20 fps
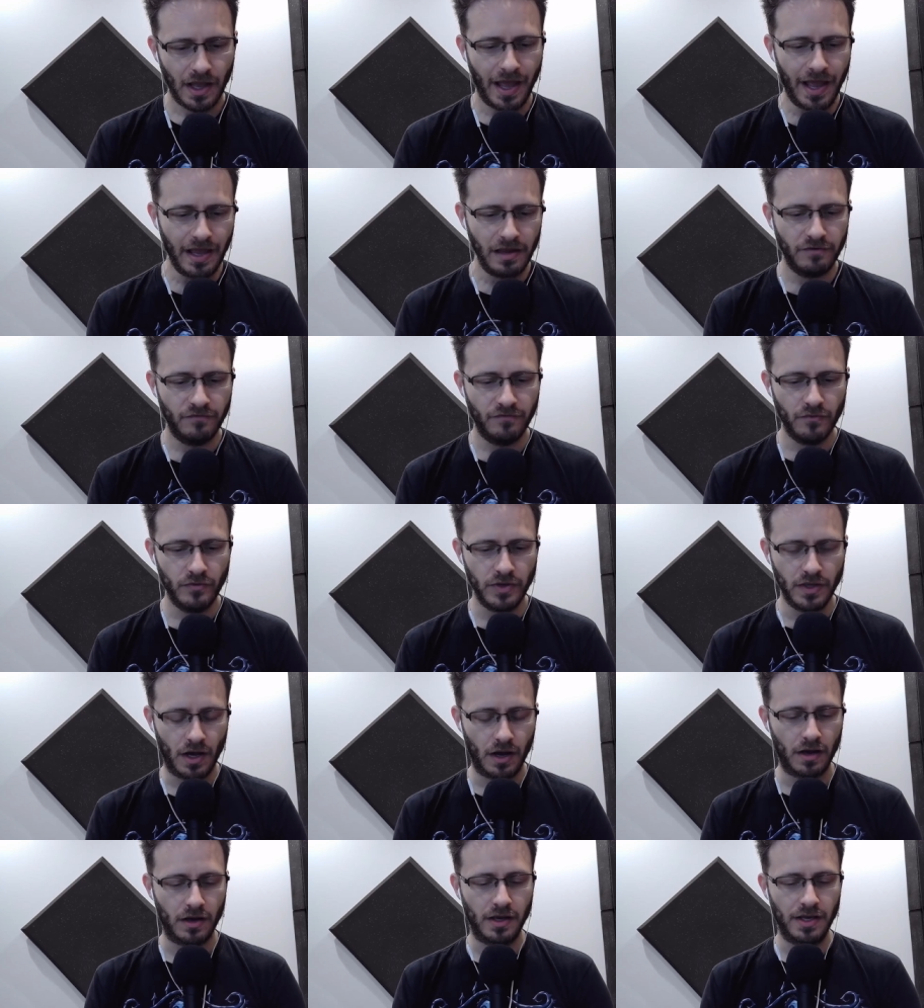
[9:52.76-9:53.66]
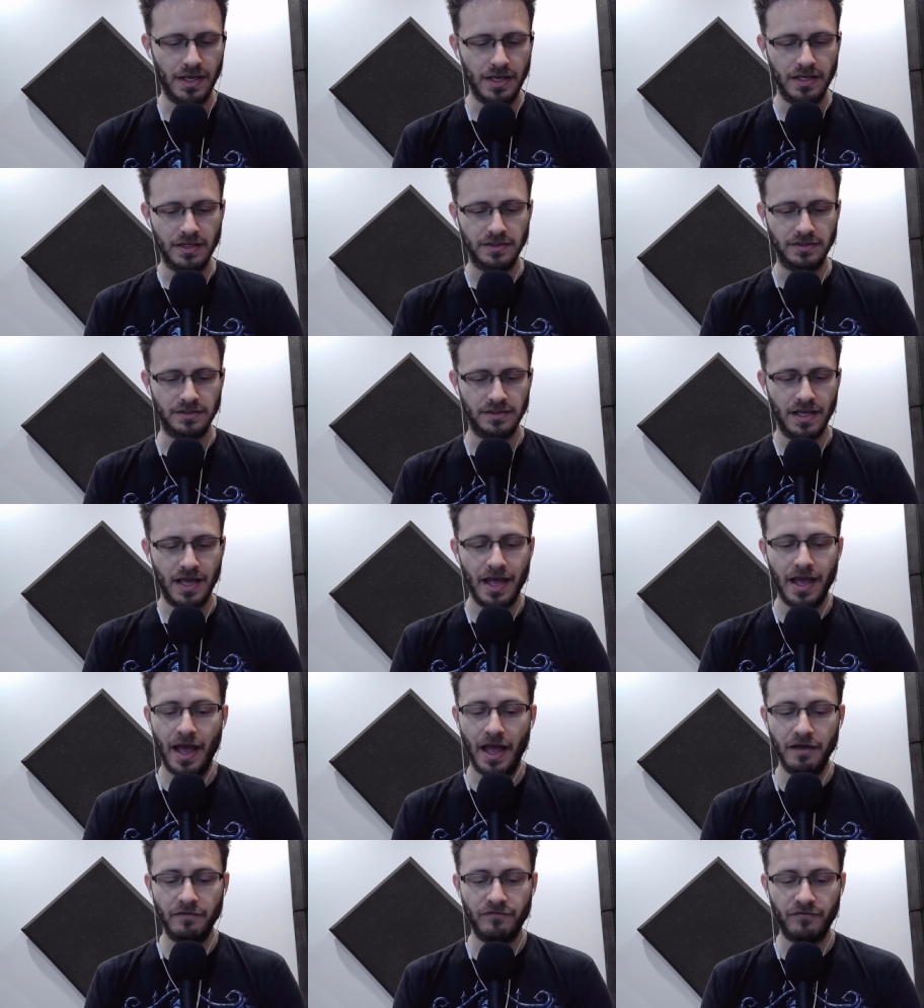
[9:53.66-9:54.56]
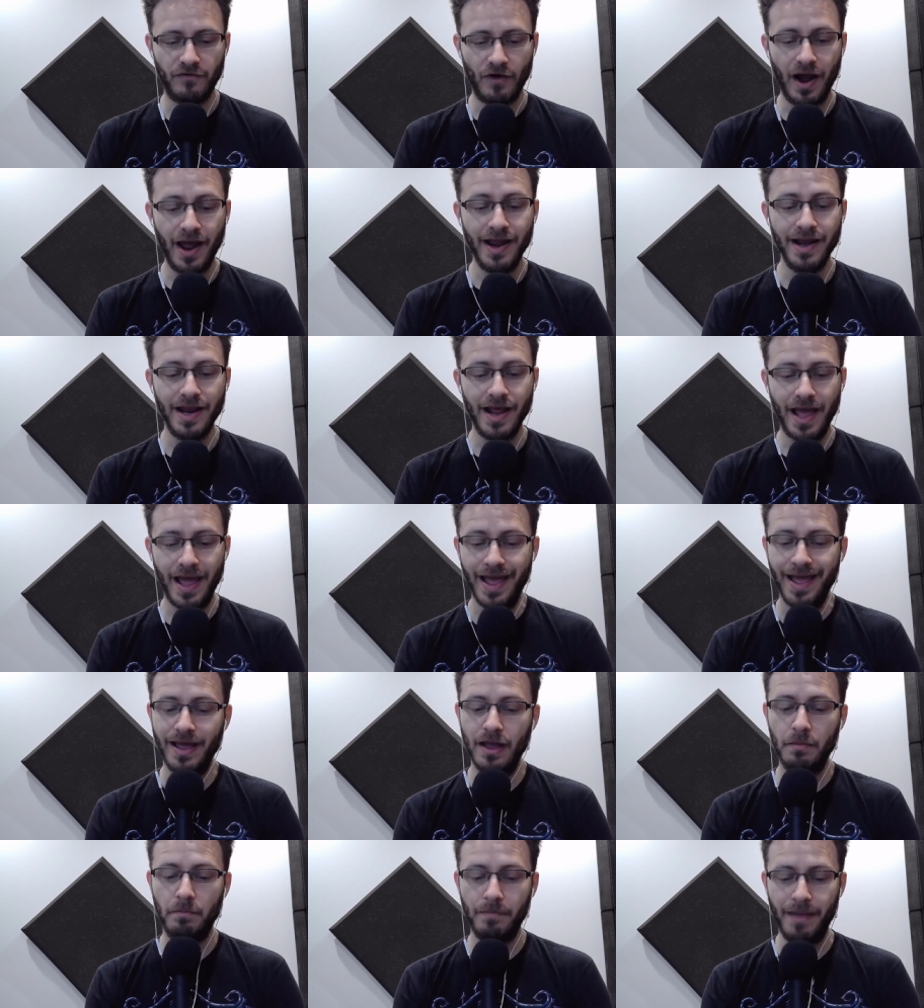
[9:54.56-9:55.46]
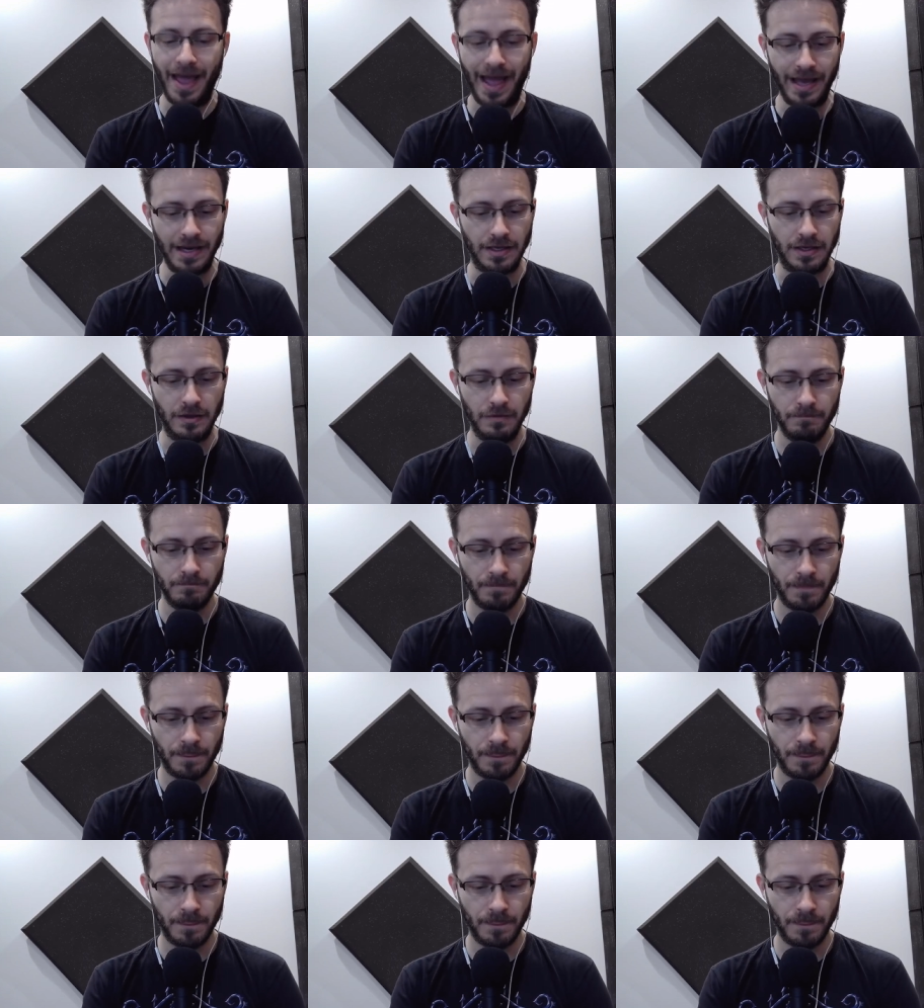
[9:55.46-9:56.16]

Egg foo young is a fried egg patty